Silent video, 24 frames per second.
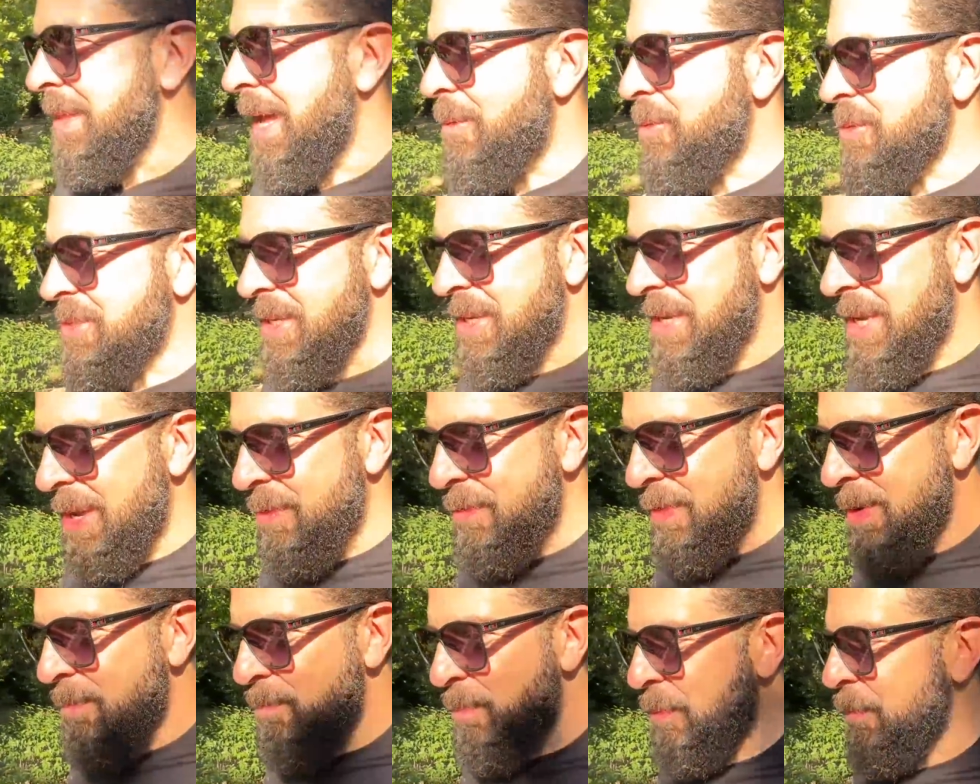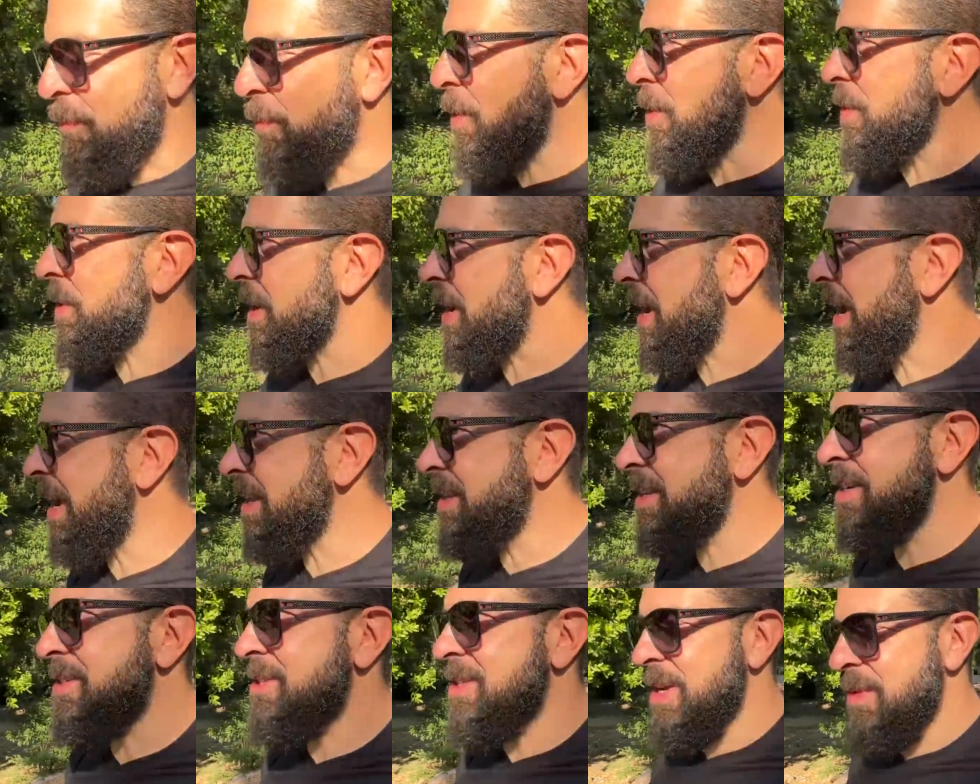a given before the
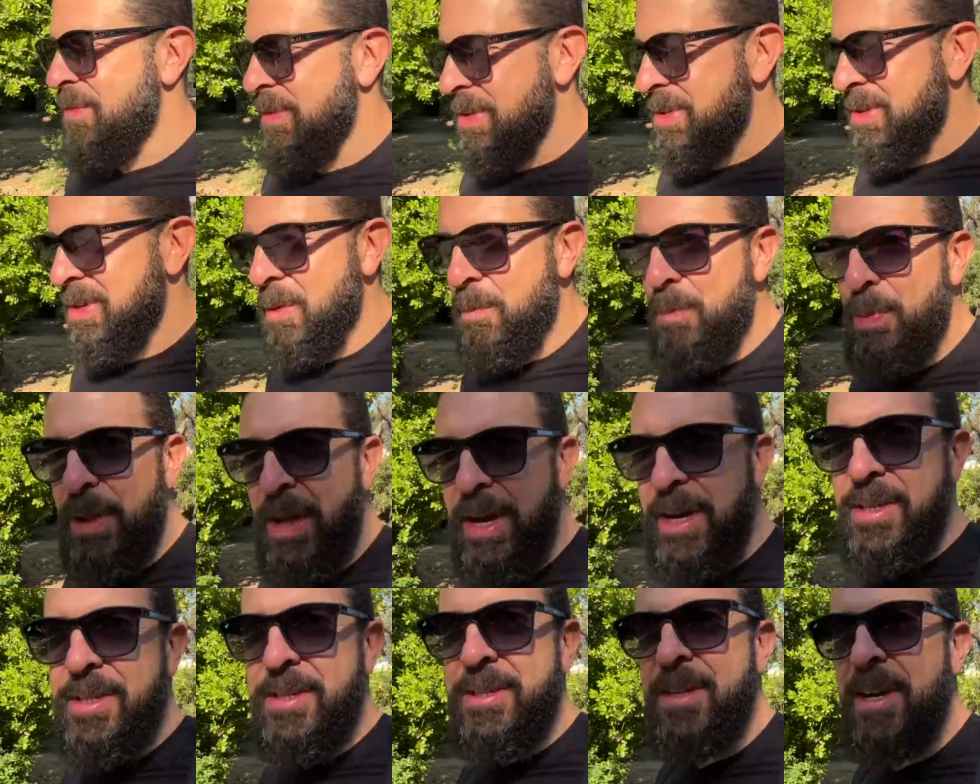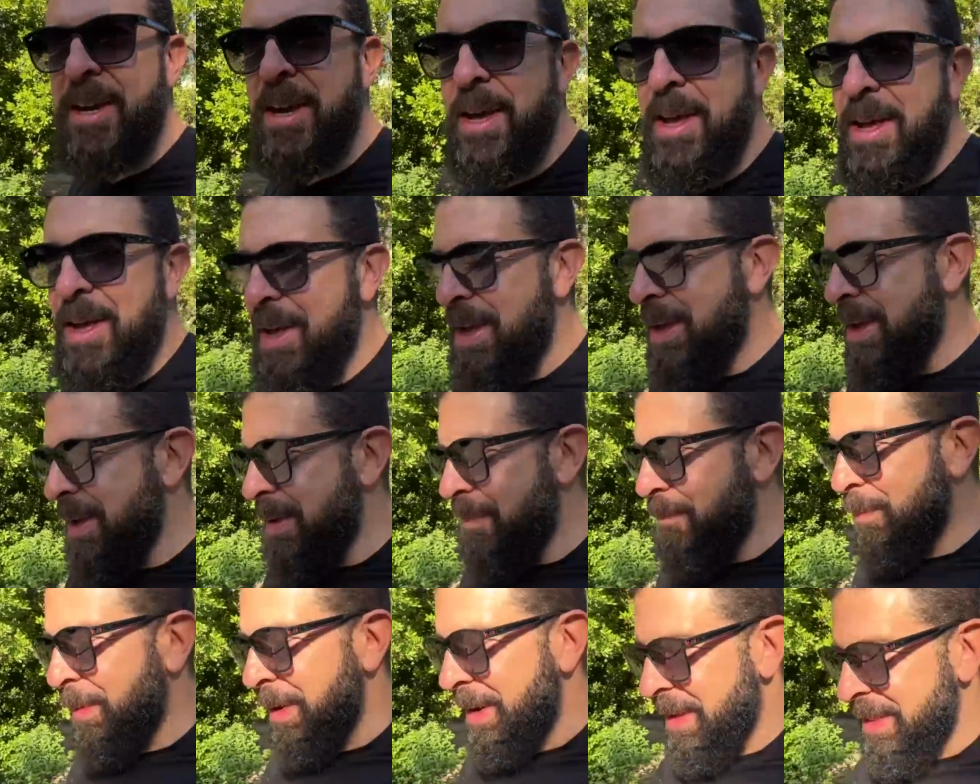contest even took place.
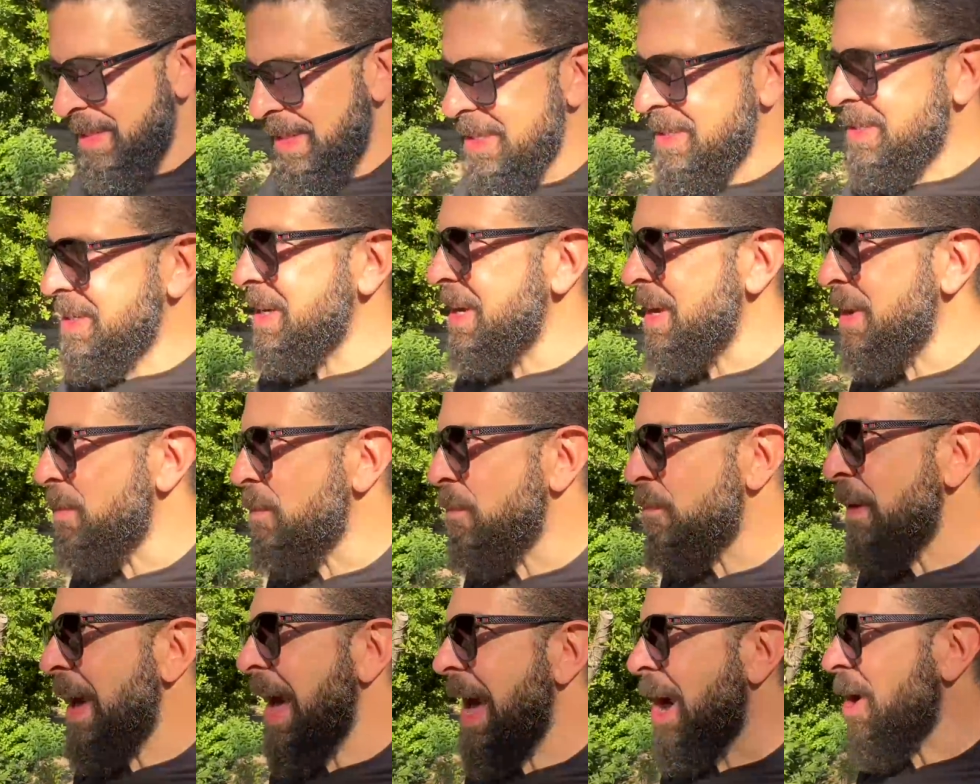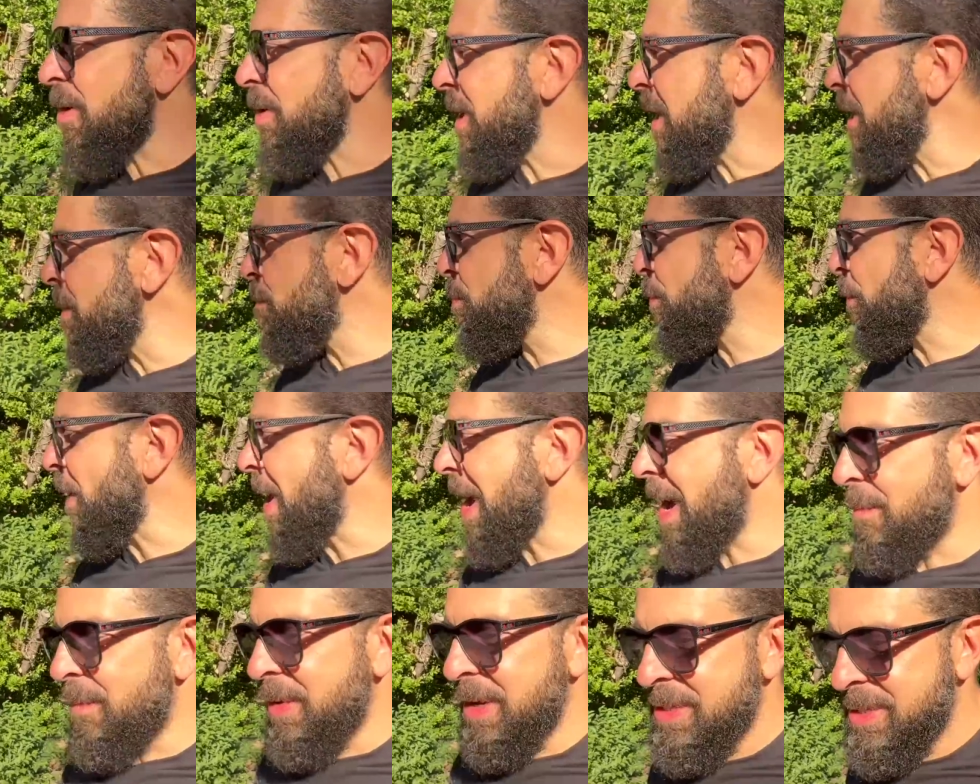But Zelensky vowed, he
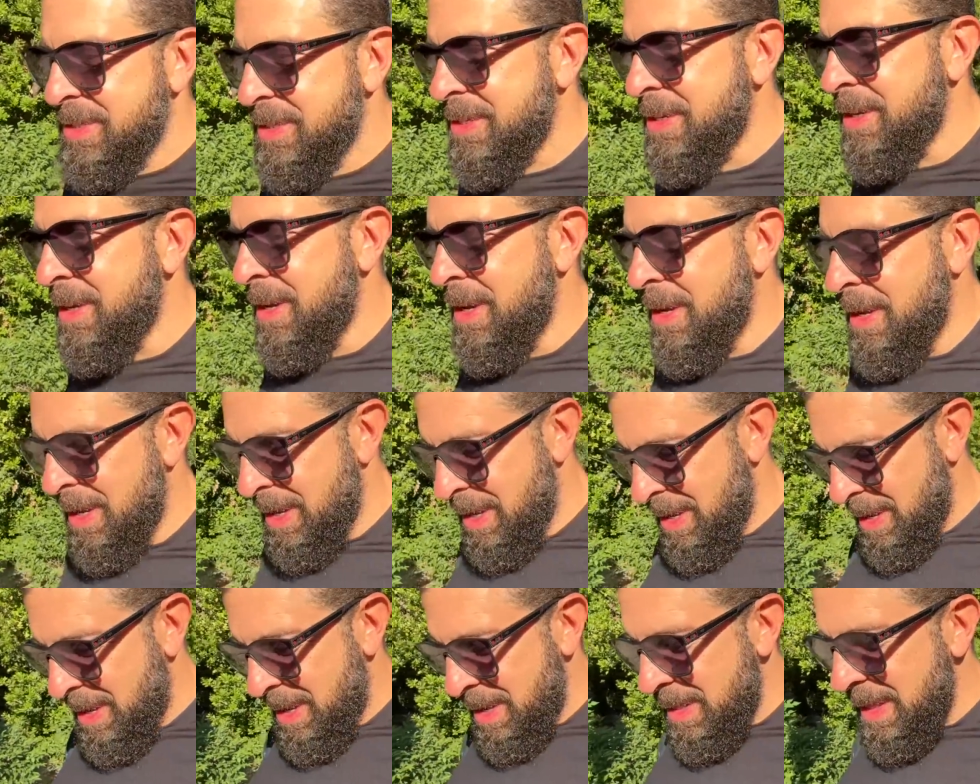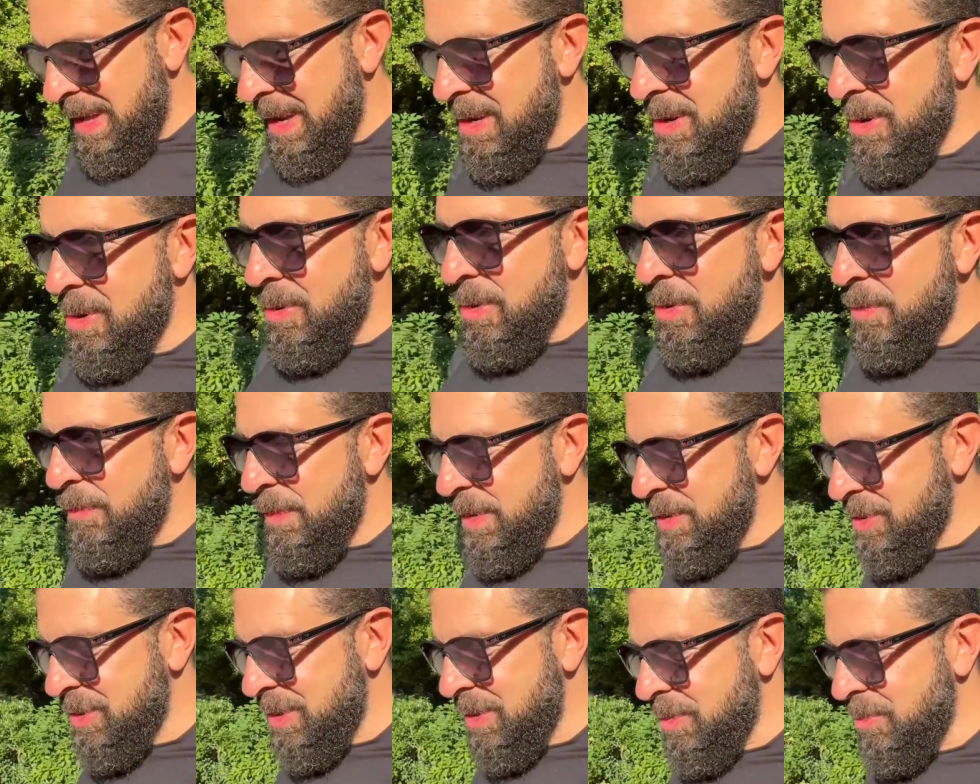promised that
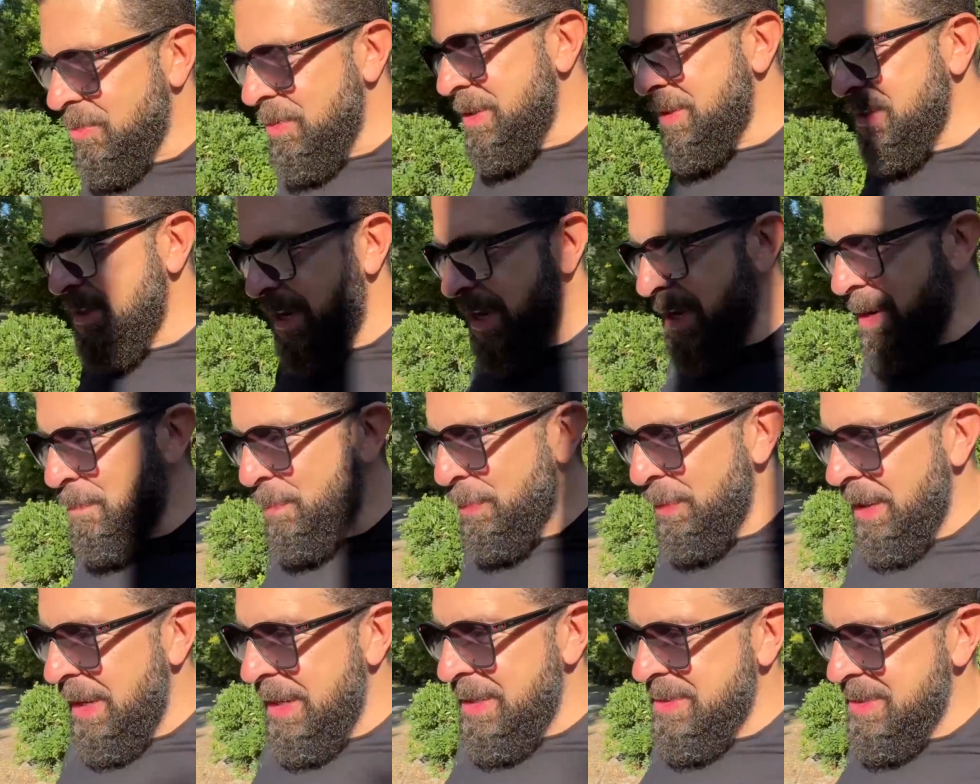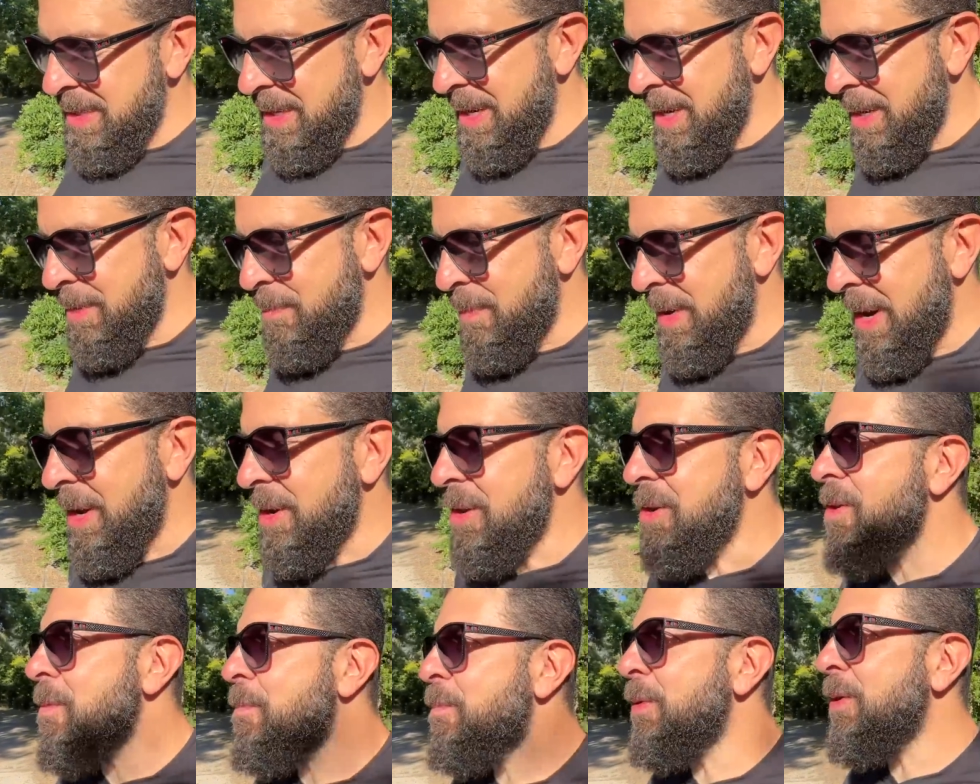Eurovision would take place in
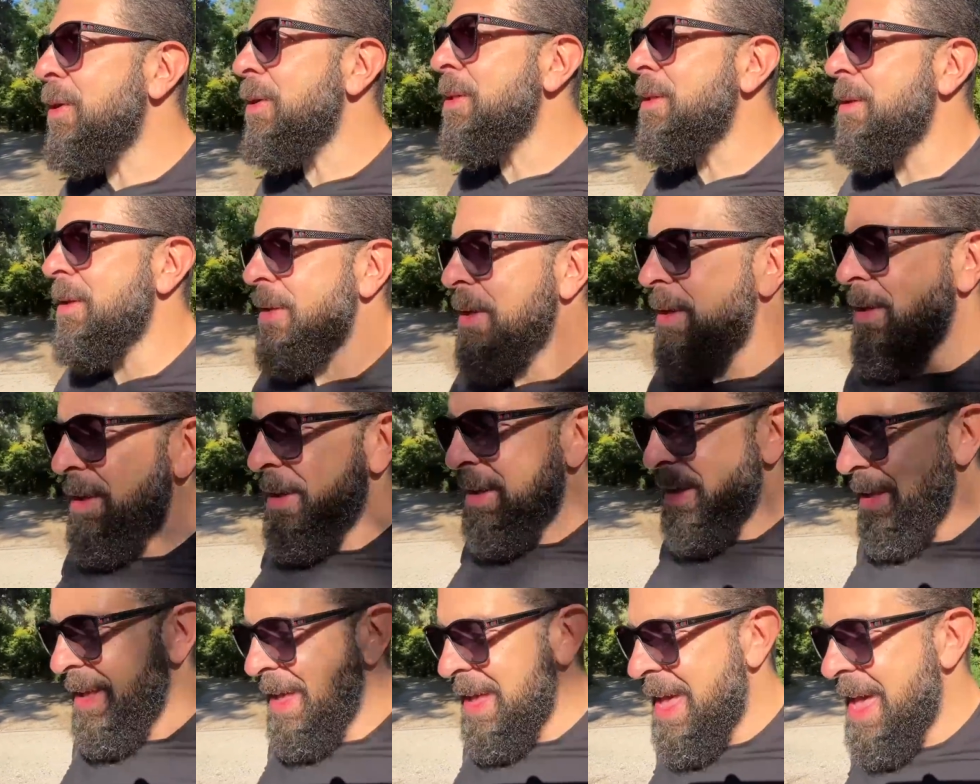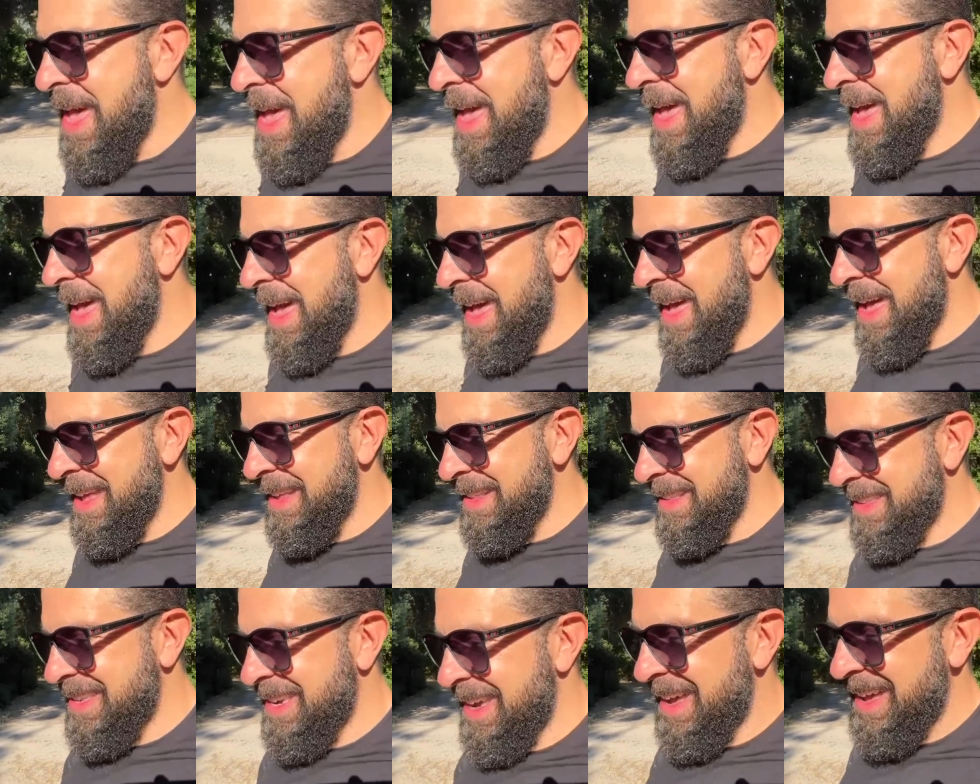Mariupol.
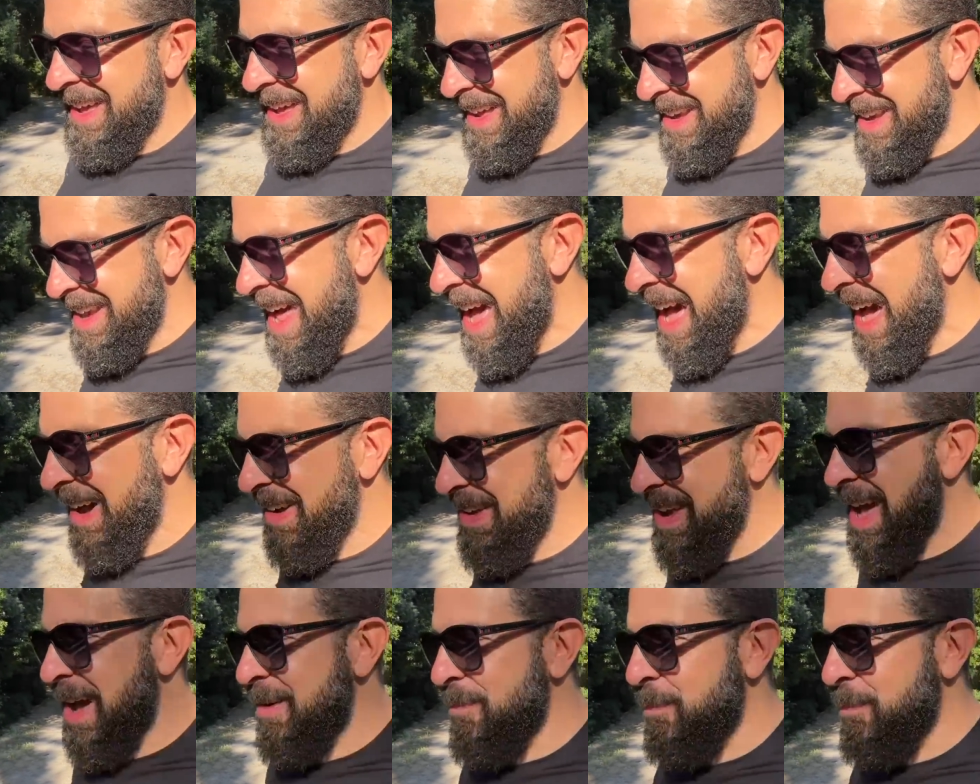And now you have